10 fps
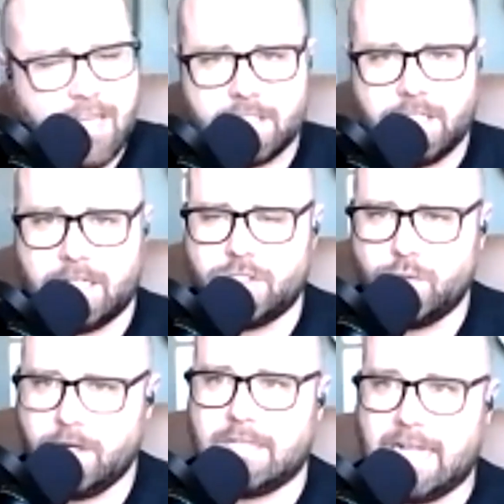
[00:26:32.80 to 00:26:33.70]
Jon, do you
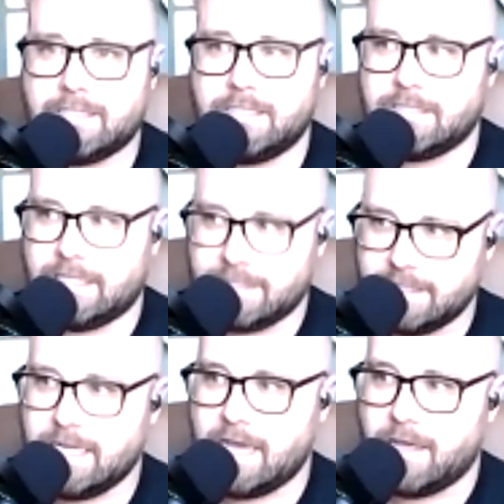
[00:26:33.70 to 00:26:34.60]
wear glasses? I said,
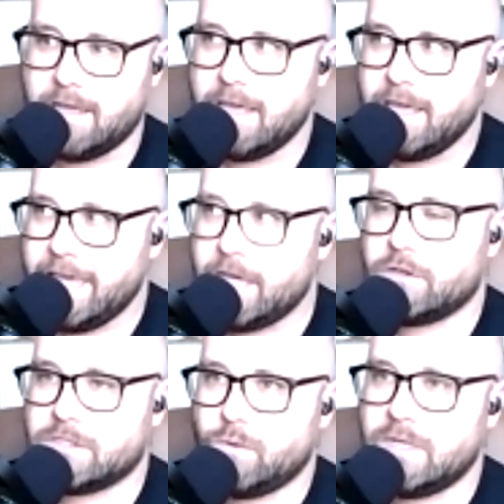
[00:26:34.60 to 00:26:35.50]
yeah. He
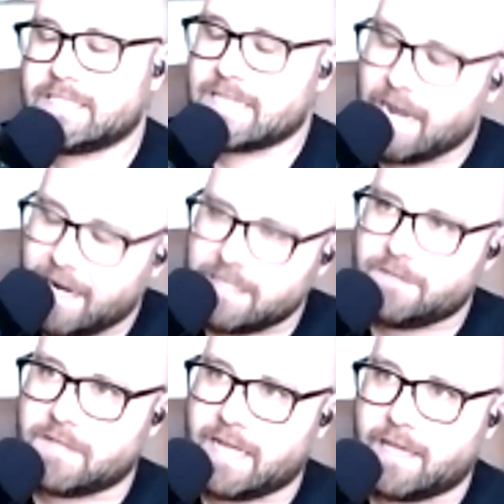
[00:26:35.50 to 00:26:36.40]
goes, it's kind
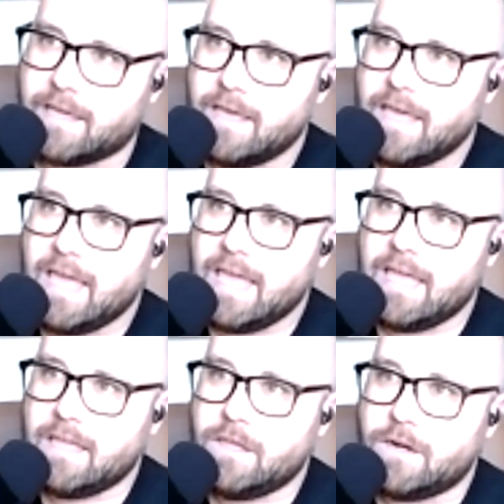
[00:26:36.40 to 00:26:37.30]
of like,
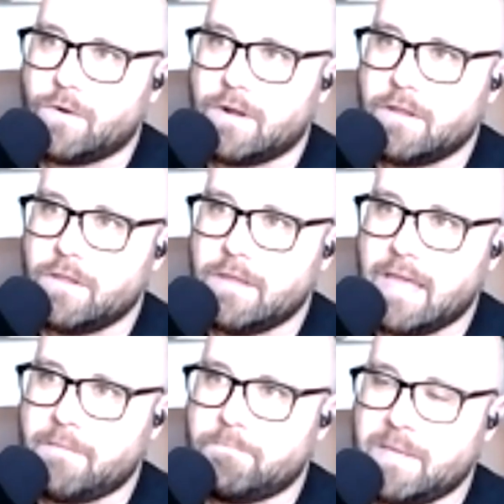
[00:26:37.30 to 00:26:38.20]
you know,
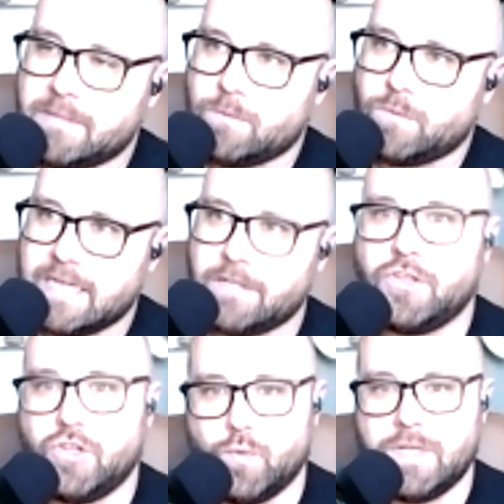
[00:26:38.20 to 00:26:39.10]
someone telling
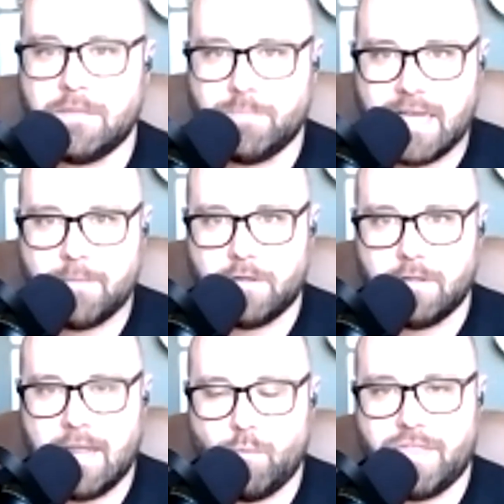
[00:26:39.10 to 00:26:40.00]
you to read the
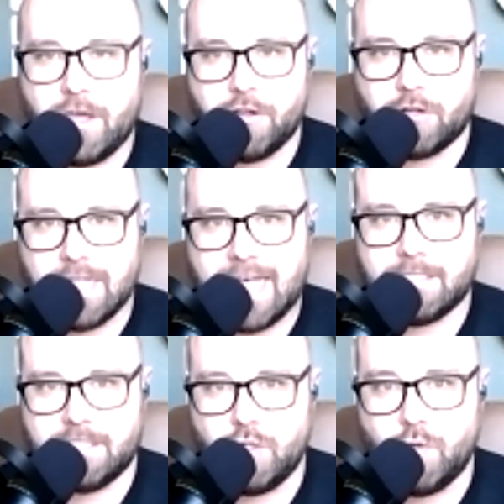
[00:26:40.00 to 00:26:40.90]
Bible and without your
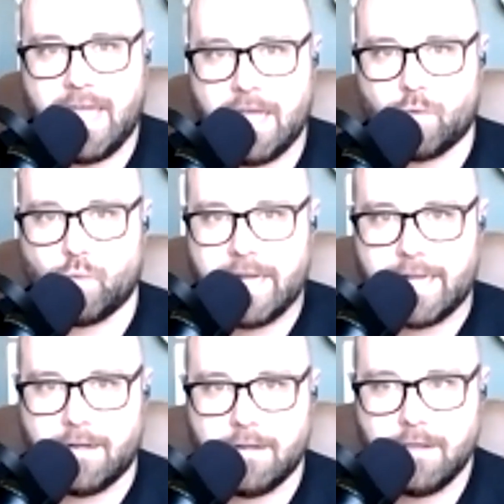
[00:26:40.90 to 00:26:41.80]
glasses, you can't read
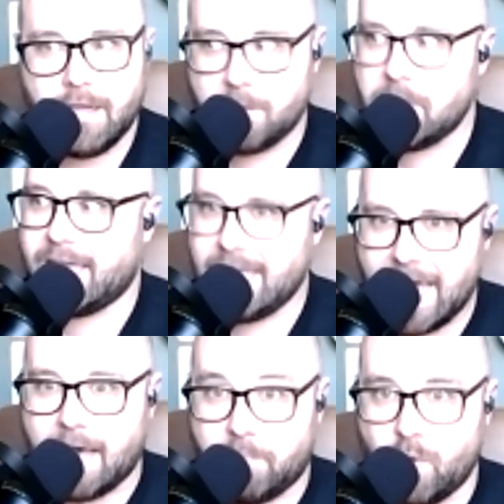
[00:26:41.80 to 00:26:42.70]
it. And I'm like,
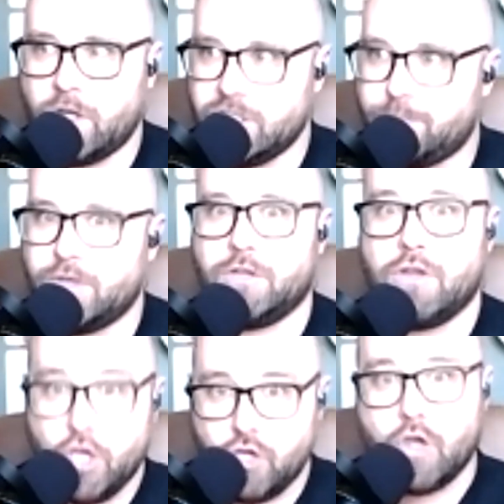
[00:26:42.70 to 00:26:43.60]
yeah, but once you put your,
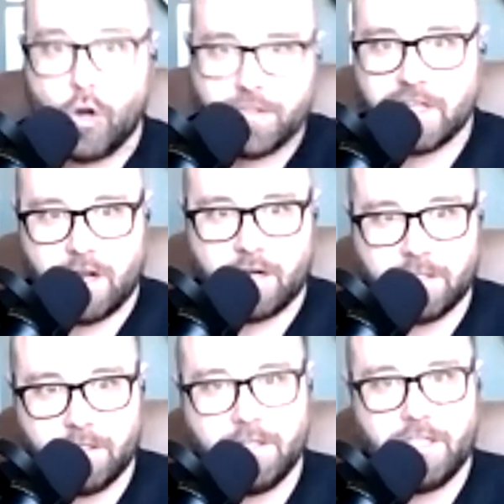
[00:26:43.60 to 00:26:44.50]
you go to the
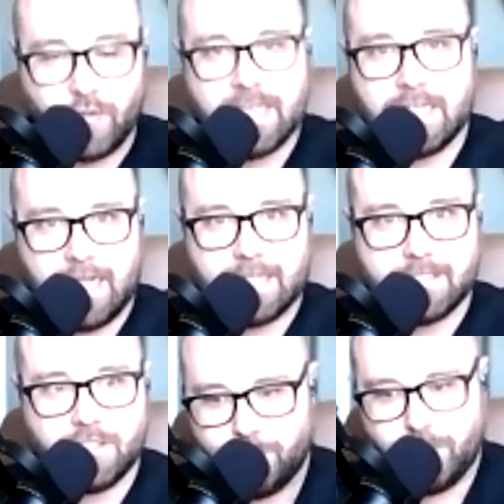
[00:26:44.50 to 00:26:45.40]
doctor, you get
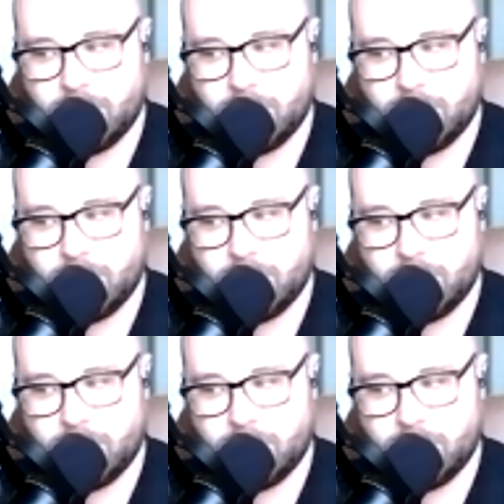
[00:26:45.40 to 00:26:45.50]
glasses, you put